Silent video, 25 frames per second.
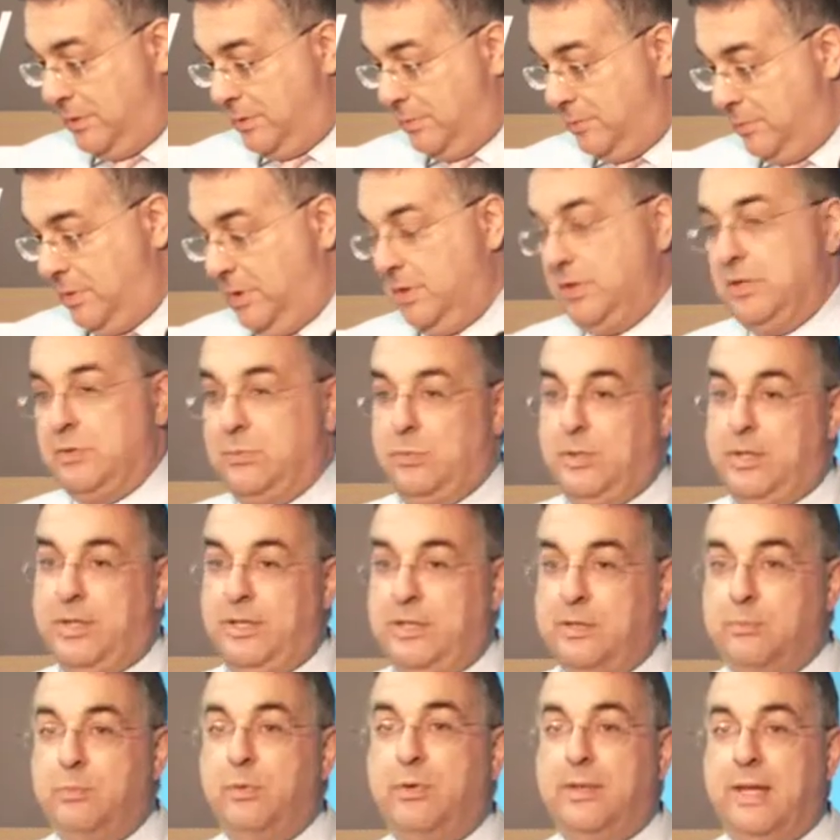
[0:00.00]
because we
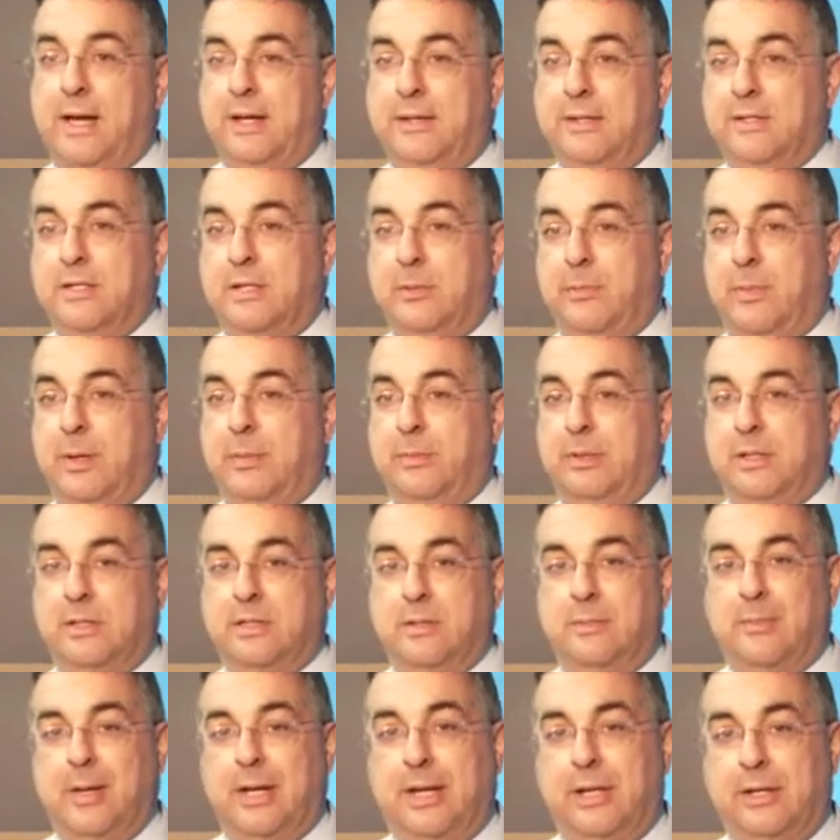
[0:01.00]
need to put that into the public
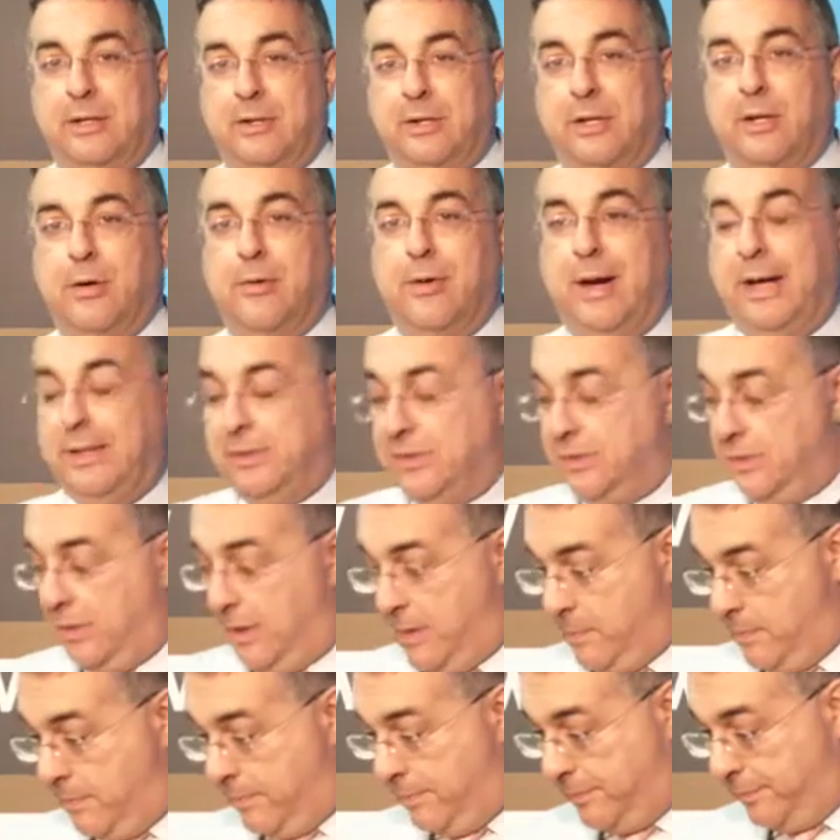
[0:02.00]
domain at the correct time.